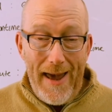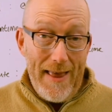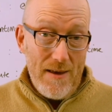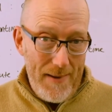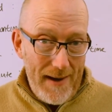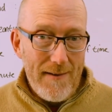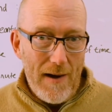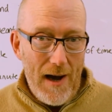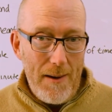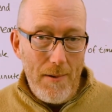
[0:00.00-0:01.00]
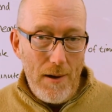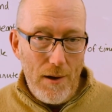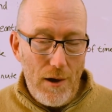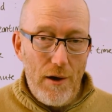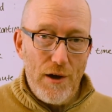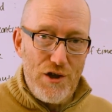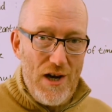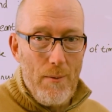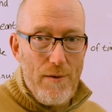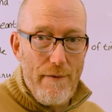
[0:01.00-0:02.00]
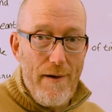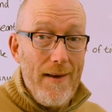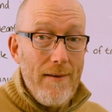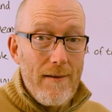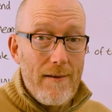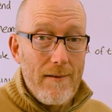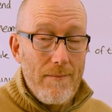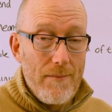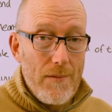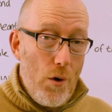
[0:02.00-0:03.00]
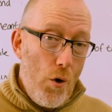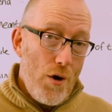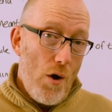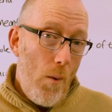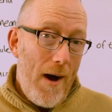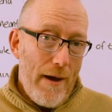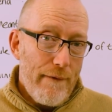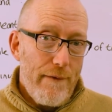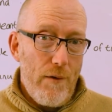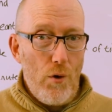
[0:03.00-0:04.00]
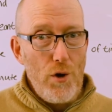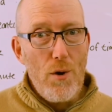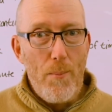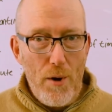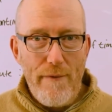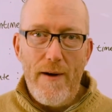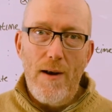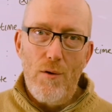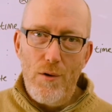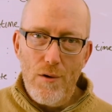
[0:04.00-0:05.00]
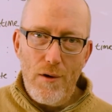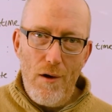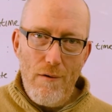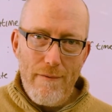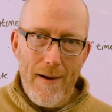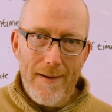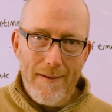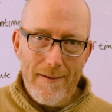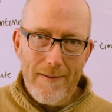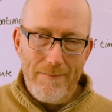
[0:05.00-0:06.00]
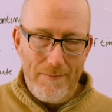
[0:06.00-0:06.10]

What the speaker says: In the meantime, you can chat with your friends or your wife or your boyfriend or your girlfriend.